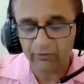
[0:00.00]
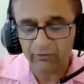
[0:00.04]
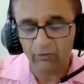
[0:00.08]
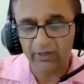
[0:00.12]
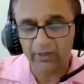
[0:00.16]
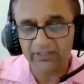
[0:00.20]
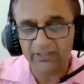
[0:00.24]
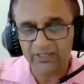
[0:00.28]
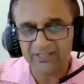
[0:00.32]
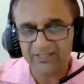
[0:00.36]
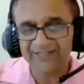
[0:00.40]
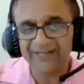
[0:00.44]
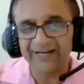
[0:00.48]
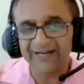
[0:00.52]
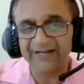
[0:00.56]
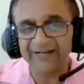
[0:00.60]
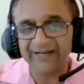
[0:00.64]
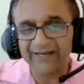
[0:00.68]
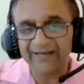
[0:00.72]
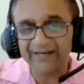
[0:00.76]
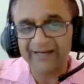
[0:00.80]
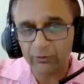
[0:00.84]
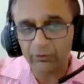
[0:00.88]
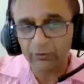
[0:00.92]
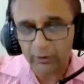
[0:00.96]
starter,
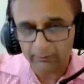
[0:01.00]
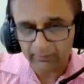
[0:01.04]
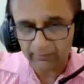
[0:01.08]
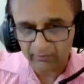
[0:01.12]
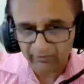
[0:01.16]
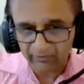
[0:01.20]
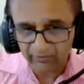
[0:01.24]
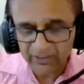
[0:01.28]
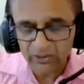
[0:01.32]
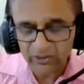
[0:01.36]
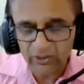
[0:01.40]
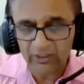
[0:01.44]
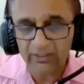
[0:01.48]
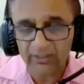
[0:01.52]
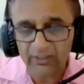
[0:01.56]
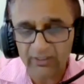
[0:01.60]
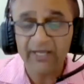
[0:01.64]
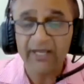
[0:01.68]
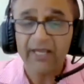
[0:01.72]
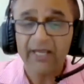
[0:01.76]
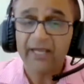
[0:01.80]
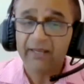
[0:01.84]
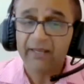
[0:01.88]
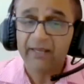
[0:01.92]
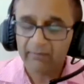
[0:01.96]
if you are just getting into the
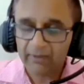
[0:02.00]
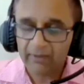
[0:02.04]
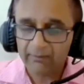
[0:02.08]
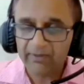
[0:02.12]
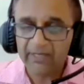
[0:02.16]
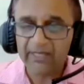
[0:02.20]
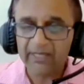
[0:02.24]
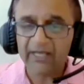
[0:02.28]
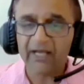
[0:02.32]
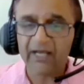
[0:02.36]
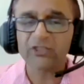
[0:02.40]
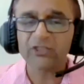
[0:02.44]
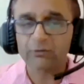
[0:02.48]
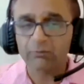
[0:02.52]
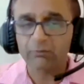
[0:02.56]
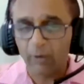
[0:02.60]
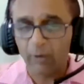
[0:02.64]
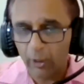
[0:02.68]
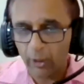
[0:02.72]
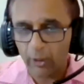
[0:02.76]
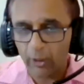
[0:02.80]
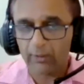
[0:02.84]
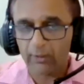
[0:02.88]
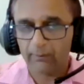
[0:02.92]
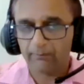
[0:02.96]
profession,
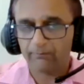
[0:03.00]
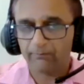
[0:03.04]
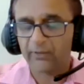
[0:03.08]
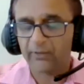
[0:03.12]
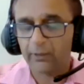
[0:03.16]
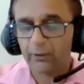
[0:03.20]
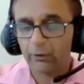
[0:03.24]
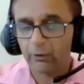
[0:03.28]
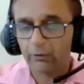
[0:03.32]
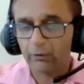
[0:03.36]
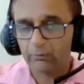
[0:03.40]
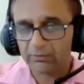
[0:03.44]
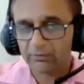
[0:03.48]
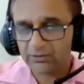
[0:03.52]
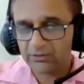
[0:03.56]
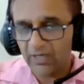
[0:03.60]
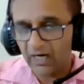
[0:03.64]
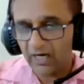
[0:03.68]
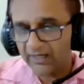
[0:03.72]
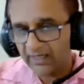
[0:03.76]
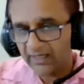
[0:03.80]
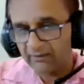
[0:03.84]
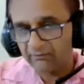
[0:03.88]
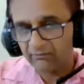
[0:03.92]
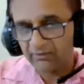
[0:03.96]
maybe a small,
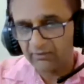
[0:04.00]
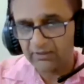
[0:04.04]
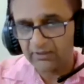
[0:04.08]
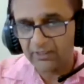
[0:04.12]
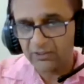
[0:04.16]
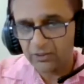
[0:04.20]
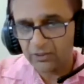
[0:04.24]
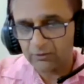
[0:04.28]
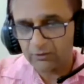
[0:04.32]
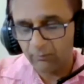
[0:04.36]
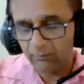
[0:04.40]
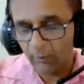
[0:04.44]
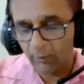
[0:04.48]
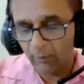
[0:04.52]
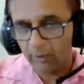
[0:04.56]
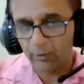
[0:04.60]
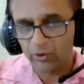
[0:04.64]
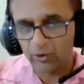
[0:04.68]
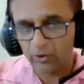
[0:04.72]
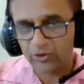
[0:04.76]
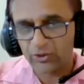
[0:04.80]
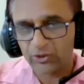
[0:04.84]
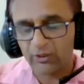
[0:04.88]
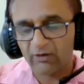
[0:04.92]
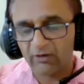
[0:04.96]
starting
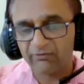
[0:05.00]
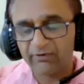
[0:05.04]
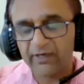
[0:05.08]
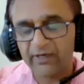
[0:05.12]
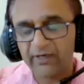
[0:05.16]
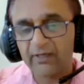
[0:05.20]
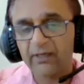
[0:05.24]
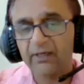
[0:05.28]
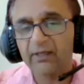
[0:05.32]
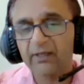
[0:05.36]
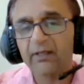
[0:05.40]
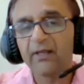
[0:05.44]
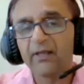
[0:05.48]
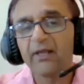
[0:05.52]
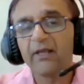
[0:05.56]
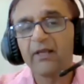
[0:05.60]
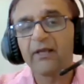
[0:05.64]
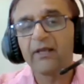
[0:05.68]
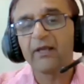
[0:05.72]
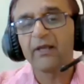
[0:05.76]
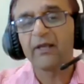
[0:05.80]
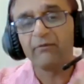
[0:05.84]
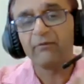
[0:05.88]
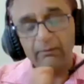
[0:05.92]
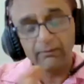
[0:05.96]
with a small portion
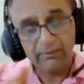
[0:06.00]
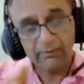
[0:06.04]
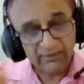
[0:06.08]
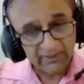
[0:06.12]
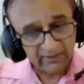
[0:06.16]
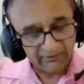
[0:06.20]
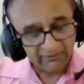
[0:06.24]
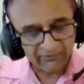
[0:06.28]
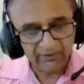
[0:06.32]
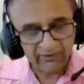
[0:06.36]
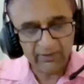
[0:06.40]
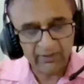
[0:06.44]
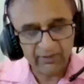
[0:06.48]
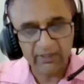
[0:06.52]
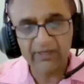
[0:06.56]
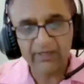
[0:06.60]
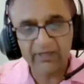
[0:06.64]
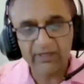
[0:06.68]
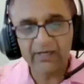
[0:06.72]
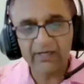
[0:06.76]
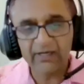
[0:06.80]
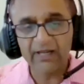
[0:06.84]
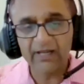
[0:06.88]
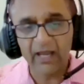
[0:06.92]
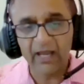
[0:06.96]
of it will
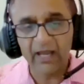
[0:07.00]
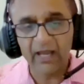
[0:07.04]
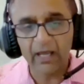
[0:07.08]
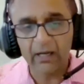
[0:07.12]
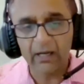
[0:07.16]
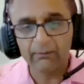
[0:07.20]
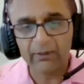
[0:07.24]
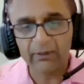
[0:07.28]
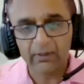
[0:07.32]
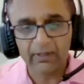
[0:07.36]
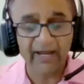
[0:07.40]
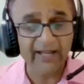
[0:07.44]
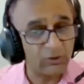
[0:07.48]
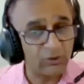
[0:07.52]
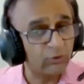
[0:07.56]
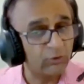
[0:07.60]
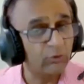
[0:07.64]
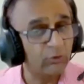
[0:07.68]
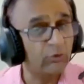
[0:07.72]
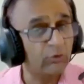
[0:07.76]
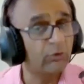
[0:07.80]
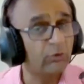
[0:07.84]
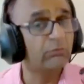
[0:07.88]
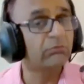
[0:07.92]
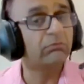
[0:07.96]
definitely help
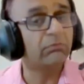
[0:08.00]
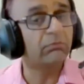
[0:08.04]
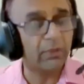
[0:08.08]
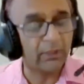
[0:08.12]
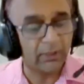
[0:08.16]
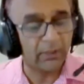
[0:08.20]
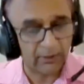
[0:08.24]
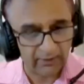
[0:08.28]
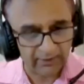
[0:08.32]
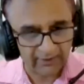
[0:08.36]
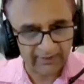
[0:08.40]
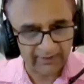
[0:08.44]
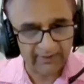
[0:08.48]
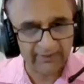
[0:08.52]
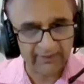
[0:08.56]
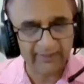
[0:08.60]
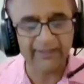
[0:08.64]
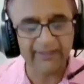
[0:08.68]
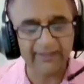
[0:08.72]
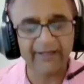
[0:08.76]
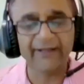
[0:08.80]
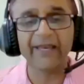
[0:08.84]
you. And as you